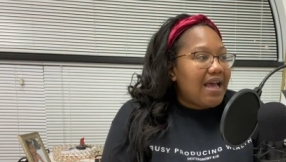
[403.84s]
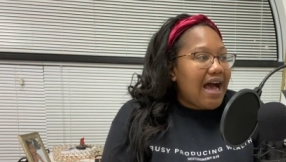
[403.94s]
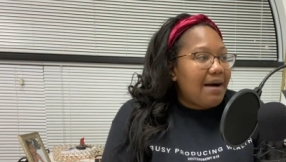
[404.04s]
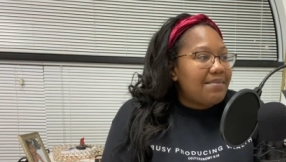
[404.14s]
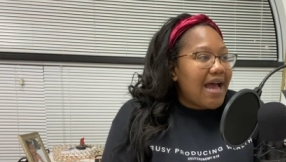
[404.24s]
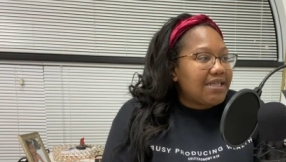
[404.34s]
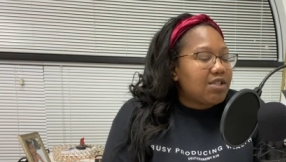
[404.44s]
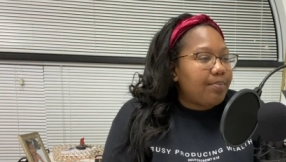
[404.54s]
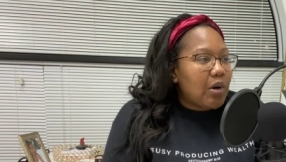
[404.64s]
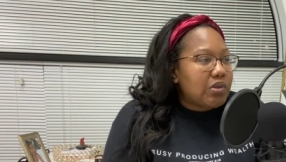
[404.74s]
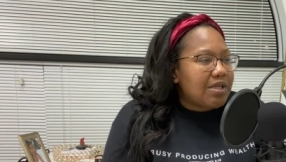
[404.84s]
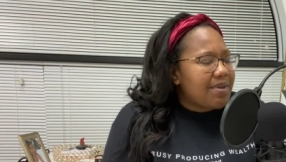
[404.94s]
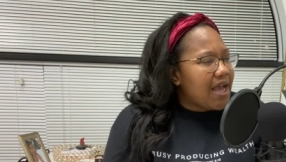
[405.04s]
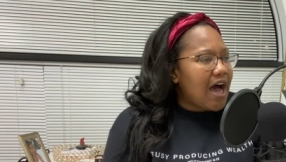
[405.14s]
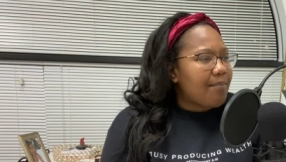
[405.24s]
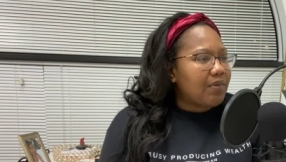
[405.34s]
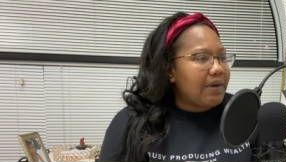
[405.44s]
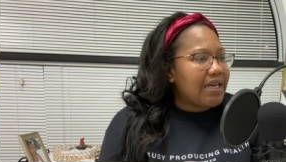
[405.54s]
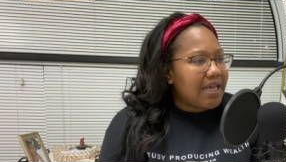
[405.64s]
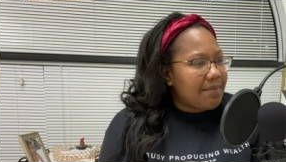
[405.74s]
I'm not supposed to be
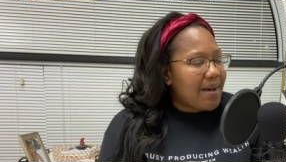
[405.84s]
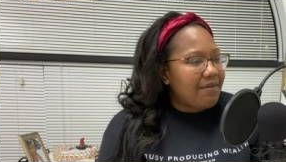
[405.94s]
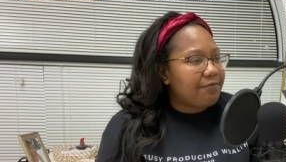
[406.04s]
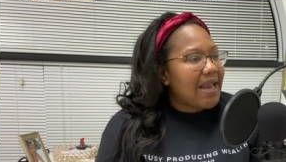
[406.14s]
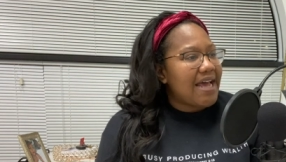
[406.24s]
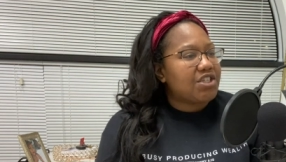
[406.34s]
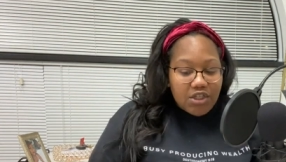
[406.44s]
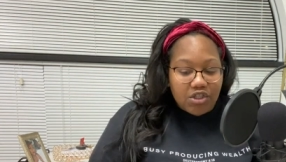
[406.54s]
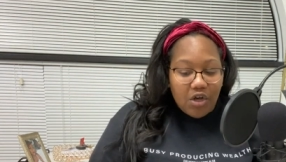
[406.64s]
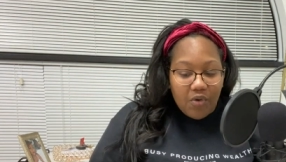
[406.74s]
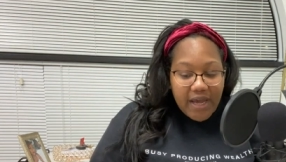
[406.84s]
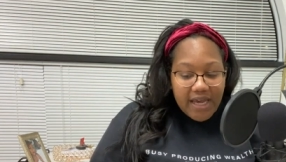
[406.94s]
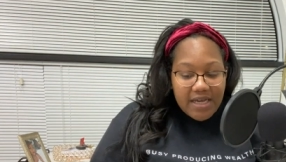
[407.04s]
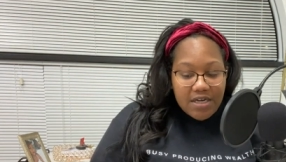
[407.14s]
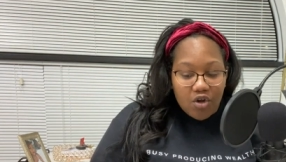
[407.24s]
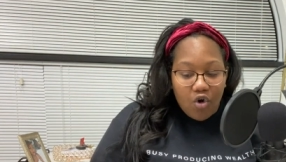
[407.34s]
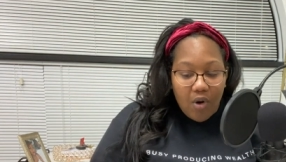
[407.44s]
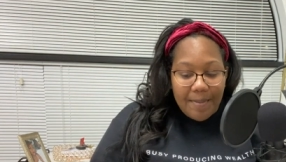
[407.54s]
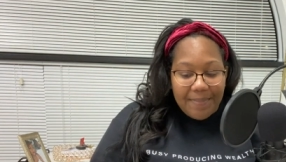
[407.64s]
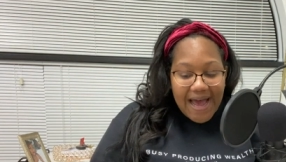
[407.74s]
operating in my flesh? So in
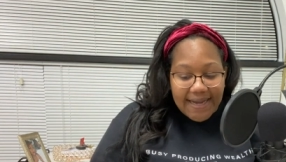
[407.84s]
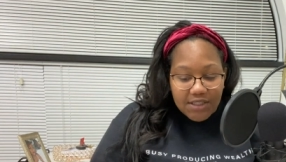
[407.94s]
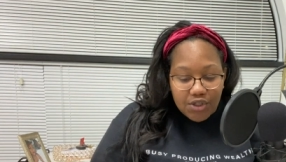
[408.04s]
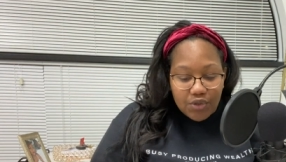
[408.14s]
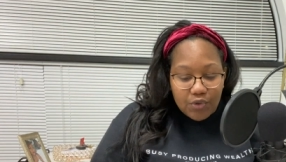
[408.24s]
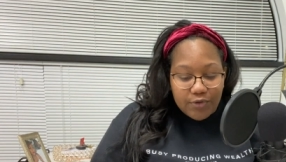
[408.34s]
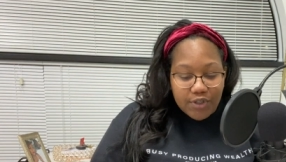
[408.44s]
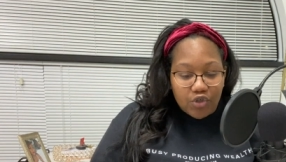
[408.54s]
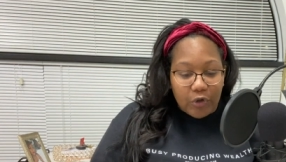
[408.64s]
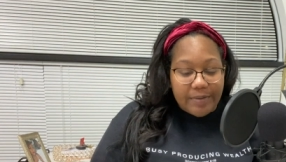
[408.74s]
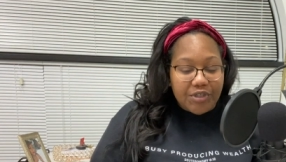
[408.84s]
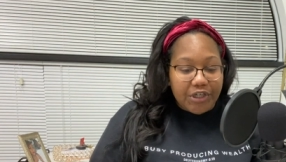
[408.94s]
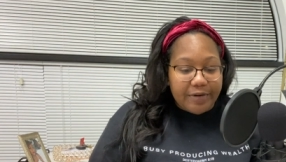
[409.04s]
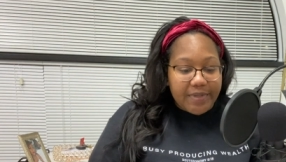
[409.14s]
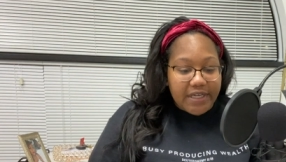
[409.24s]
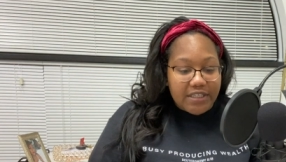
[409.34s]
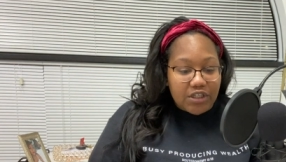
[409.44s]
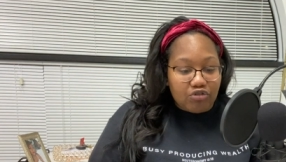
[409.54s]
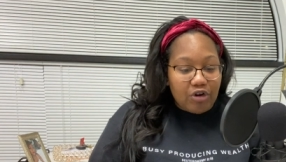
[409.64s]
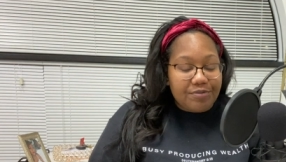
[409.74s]
going back to scripture, because the
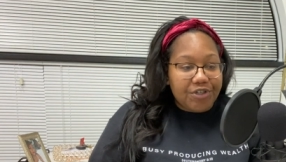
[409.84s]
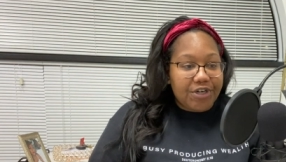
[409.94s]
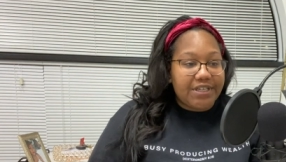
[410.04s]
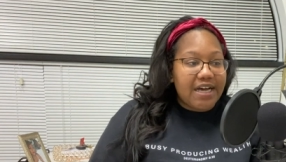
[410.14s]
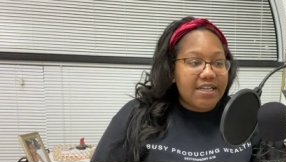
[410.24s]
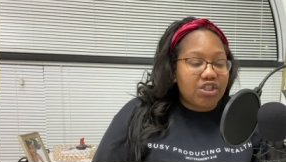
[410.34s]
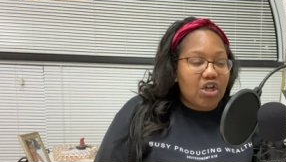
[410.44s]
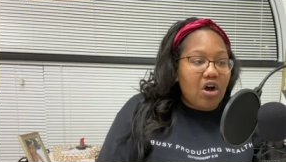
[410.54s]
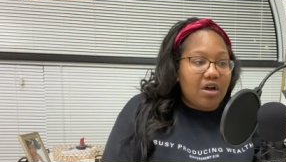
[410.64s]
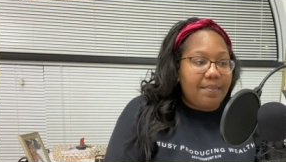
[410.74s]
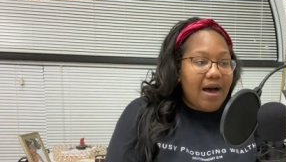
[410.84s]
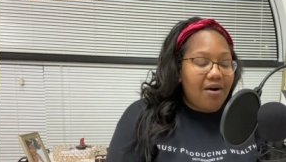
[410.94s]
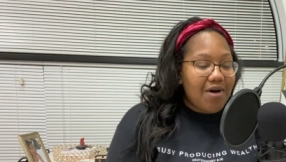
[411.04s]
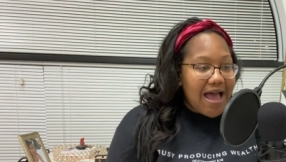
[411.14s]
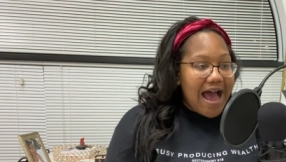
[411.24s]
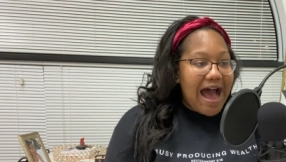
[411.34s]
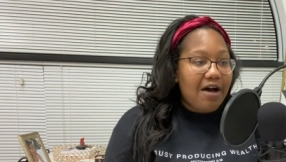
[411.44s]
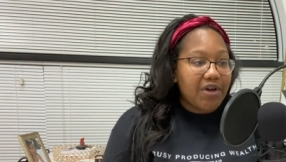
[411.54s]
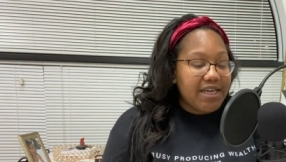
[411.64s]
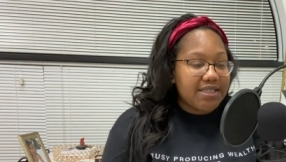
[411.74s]
scripture does talk about
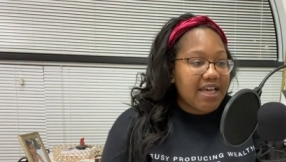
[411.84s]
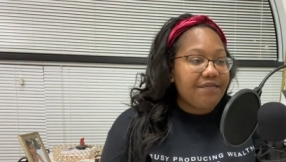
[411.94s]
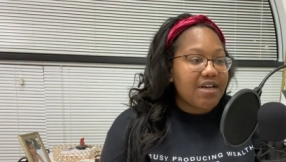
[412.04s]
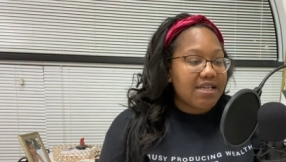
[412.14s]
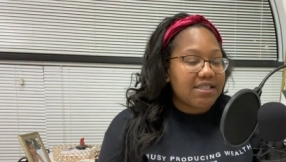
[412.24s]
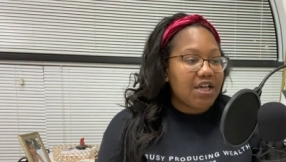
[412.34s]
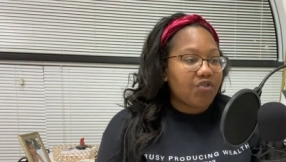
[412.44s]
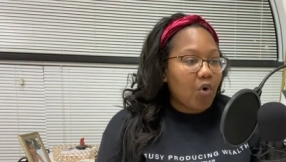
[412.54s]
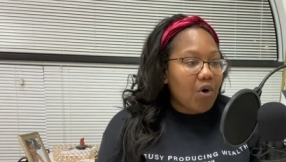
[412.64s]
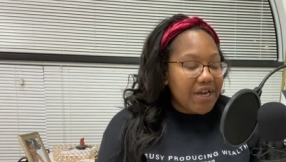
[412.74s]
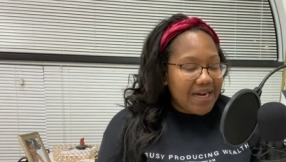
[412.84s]
how he's given us the authority.